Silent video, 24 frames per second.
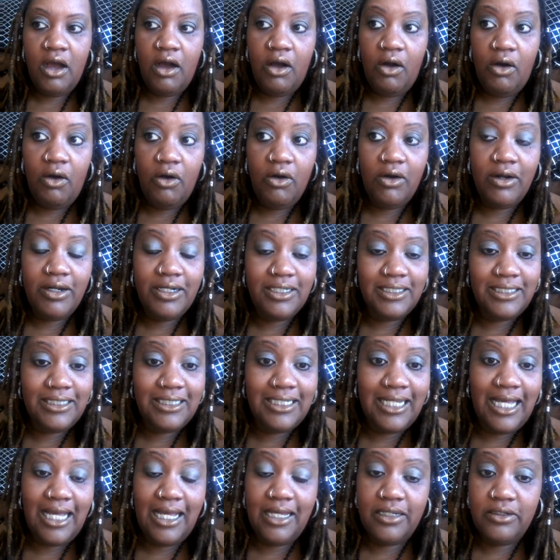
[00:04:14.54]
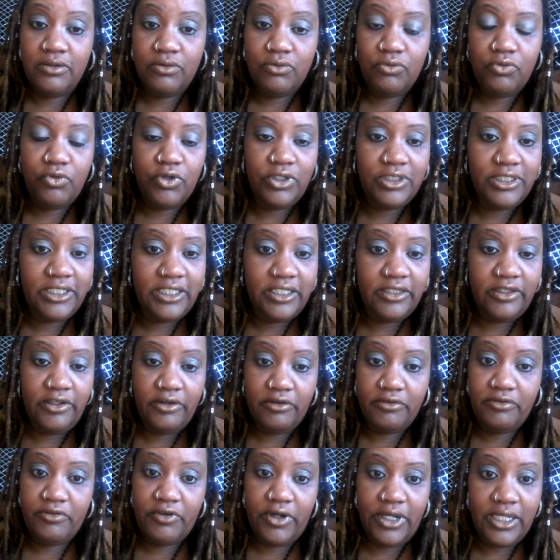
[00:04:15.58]
are not really their
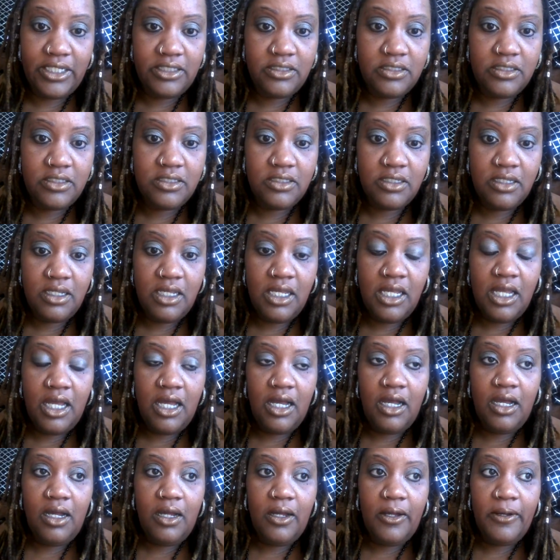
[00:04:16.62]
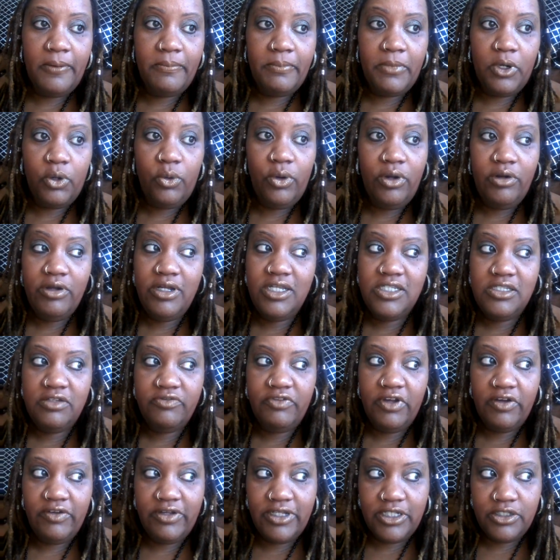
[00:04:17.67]
friends. Um, Aquarius are
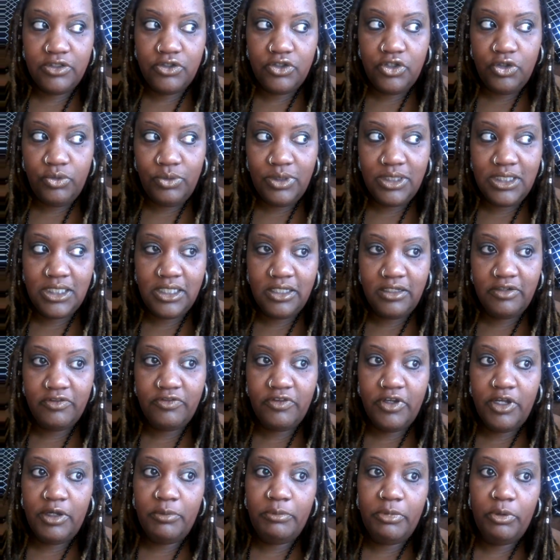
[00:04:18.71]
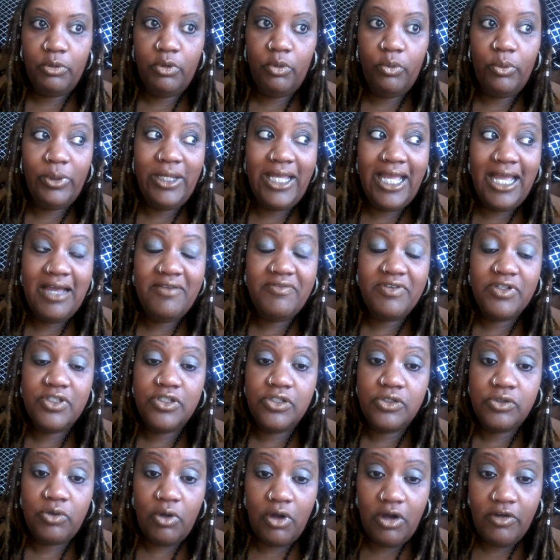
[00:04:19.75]
very intuitive. But when we have a
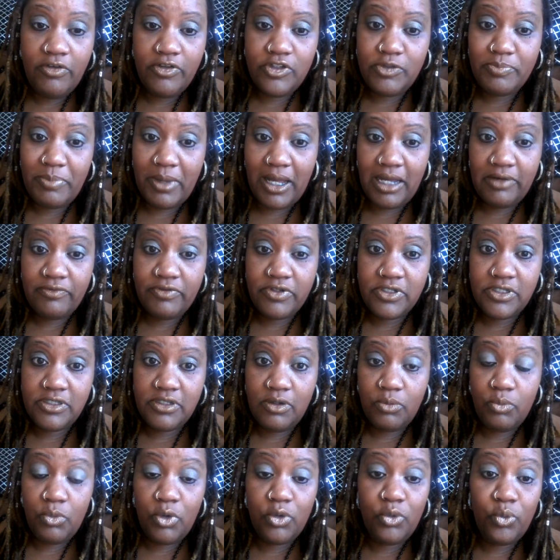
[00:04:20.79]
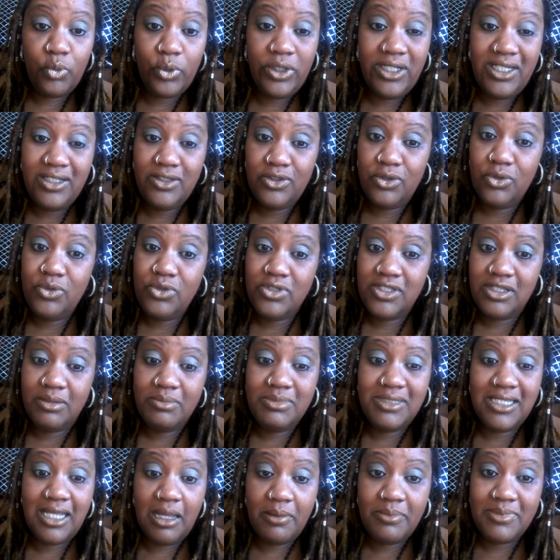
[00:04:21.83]
soft spot for someone, we do
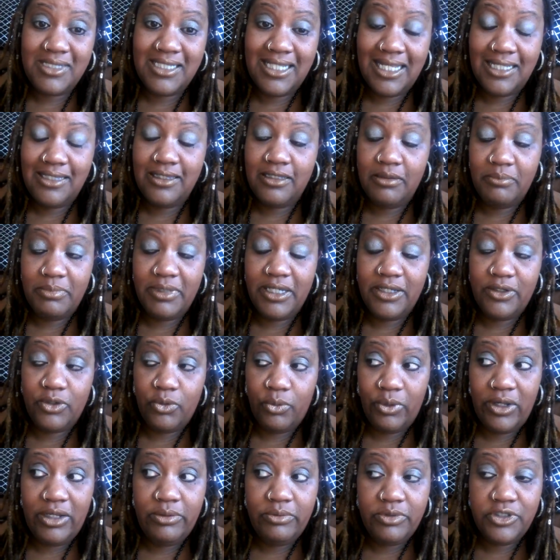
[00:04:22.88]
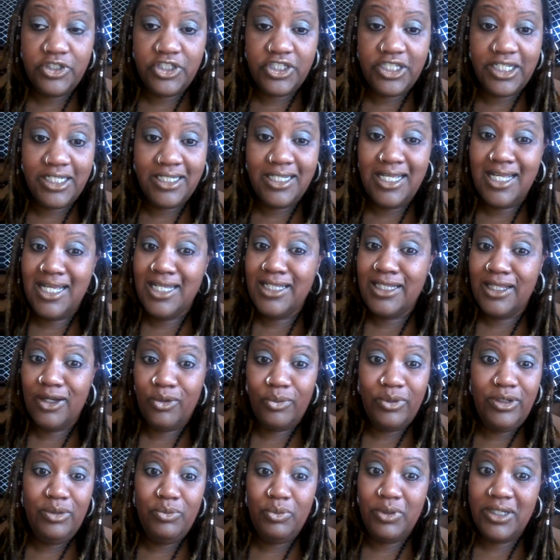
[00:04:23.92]
sometimes let them get away with shit that
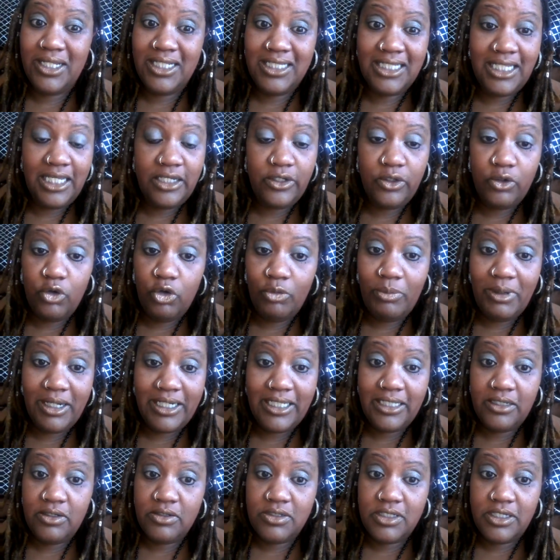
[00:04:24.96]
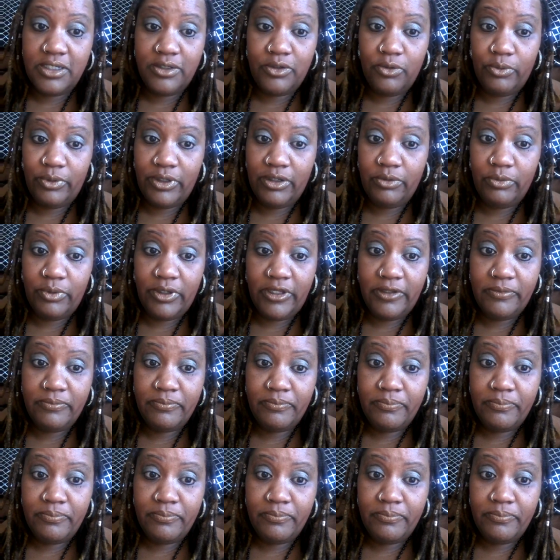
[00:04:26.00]
we wouldn't let nobody else get away with.